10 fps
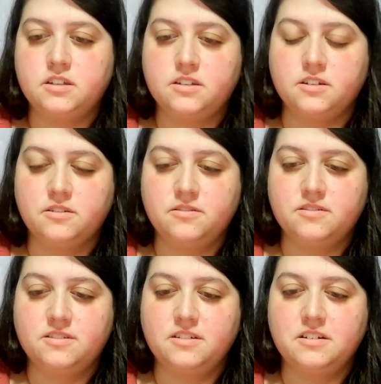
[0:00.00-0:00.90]
Oh,
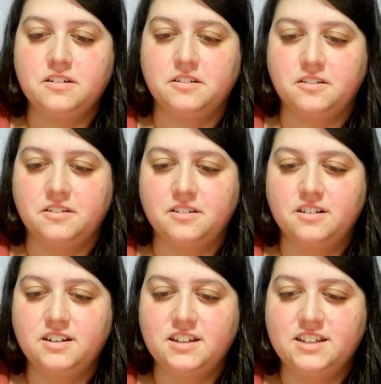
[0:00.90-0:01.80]

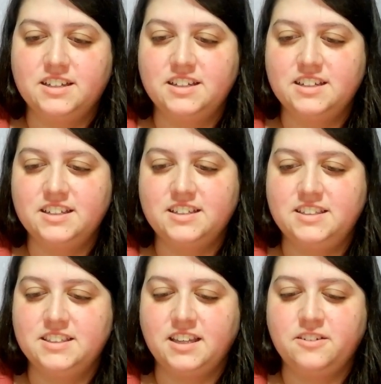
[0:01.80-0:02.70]
oh
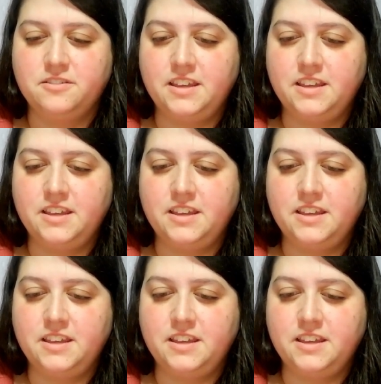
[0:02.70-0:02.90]
he's like